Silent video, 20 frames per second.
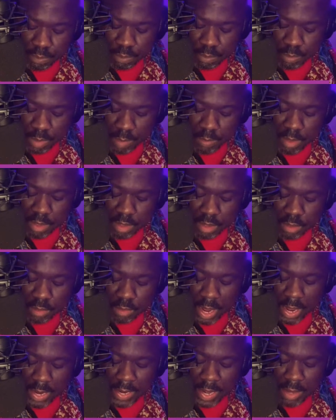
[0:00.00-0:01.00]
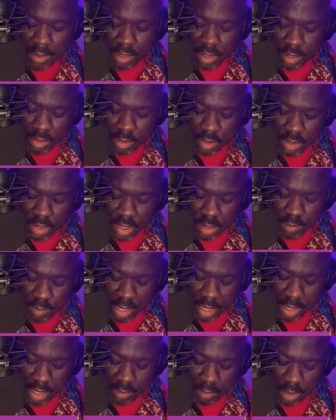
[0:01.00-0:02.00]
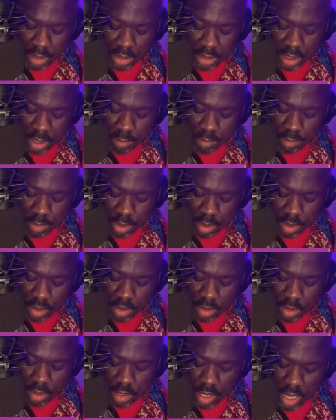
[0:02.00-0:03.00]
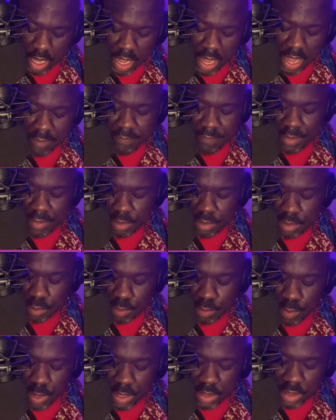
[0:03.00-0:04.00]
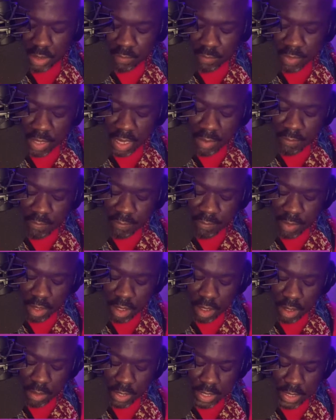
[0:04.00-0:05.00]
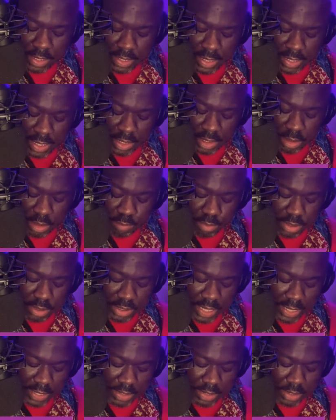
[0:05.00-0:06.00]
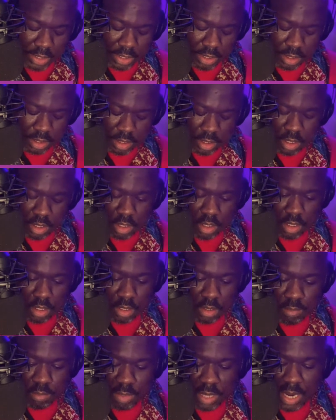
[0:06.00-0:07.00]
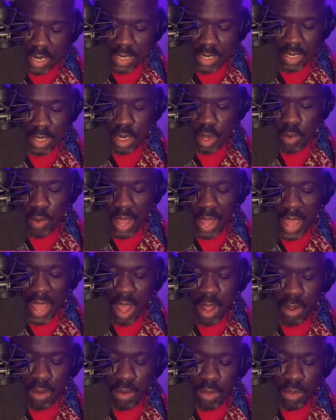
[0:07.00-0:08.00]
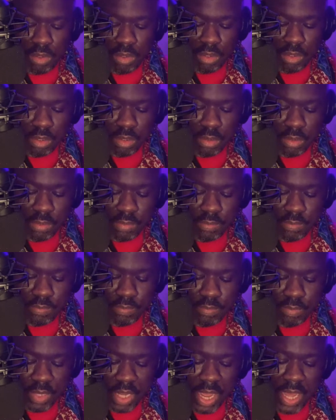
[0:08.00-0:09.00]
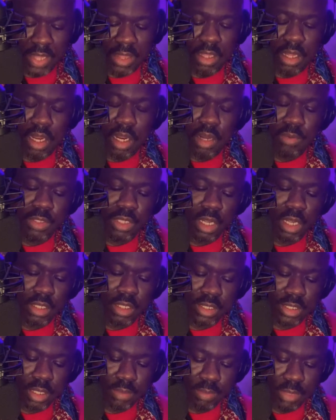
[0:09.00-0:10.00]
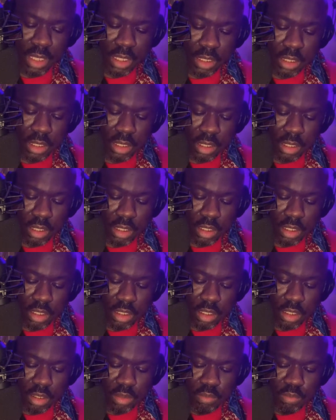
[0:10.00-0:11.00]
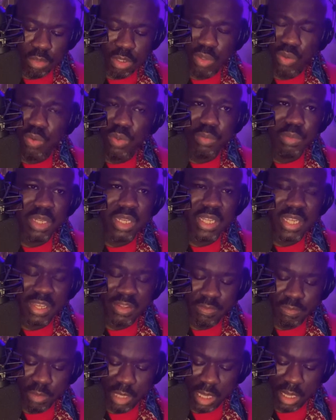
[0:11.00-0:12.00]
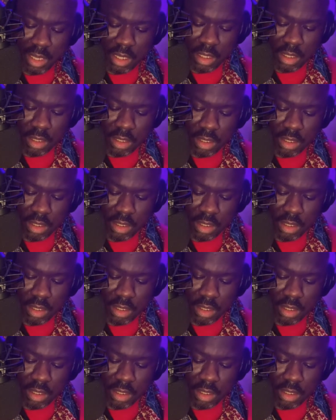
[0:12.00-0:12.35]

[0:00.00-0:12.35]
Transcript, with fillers: My mother cried out in her sleep, making me jump. I felt a rush of love for her and a need to protect her, but I didn't know how. I thought I was onto something, but who would believe me?